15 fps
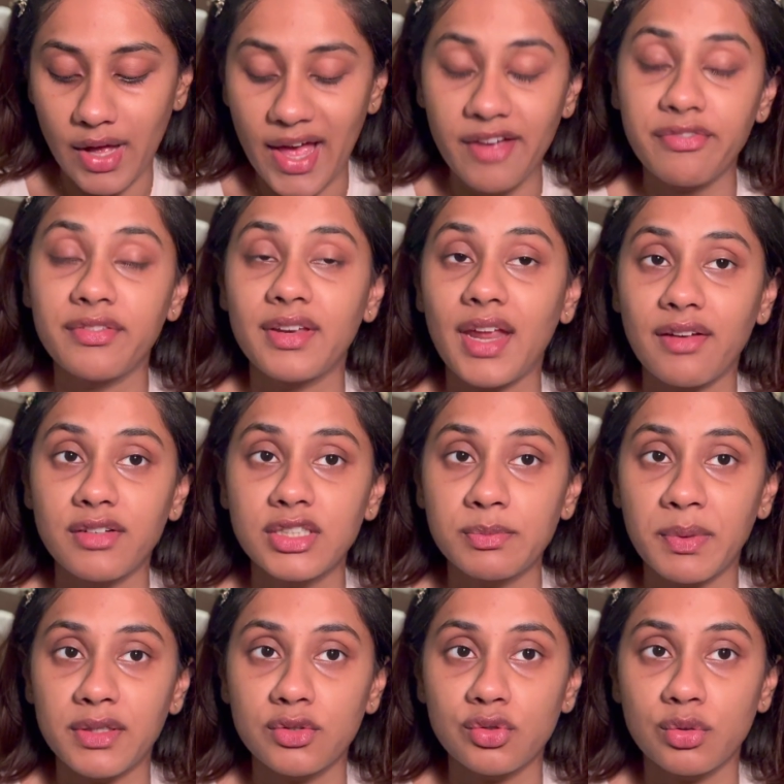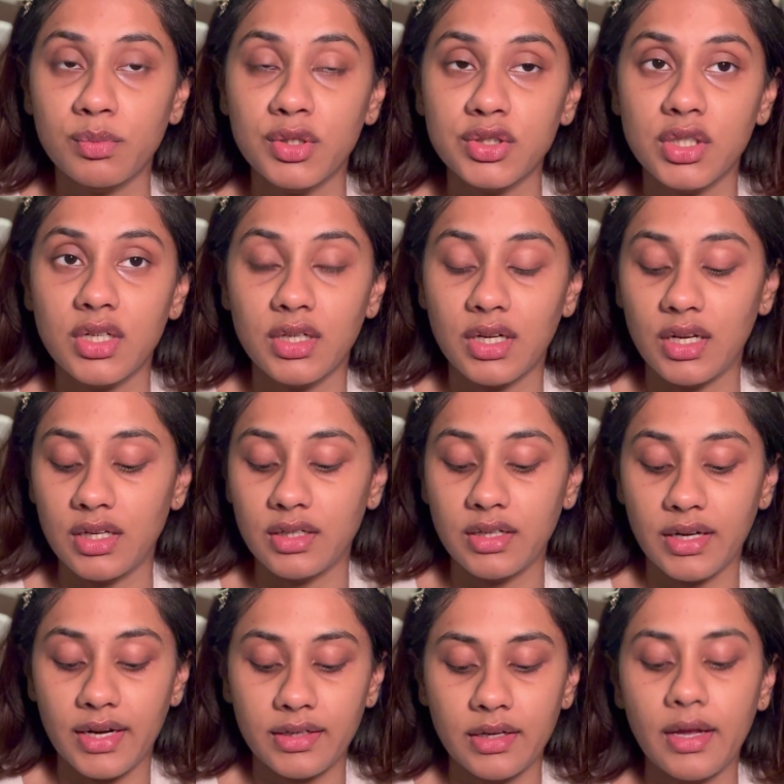I've never spent so much on a color
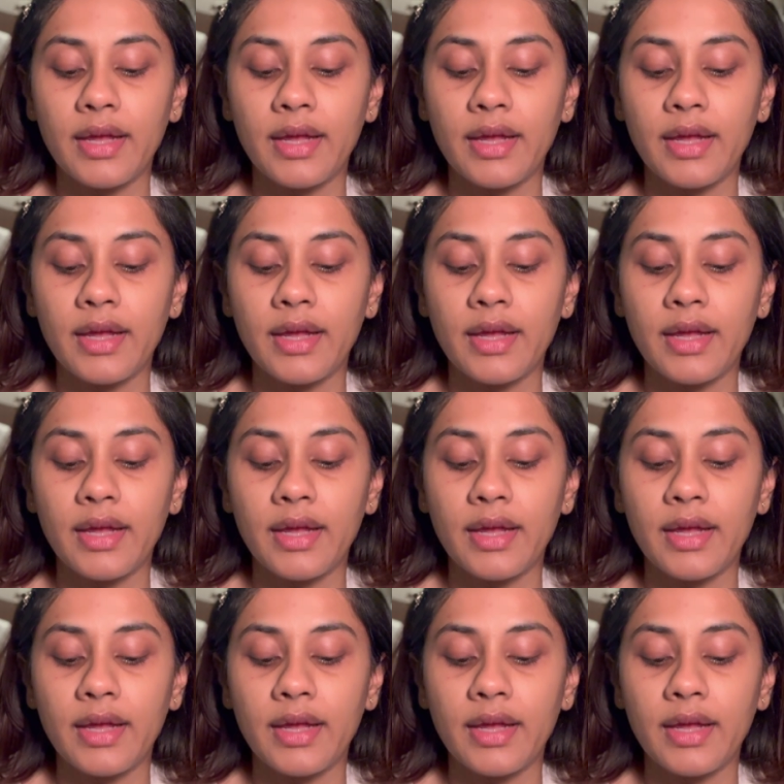corrector,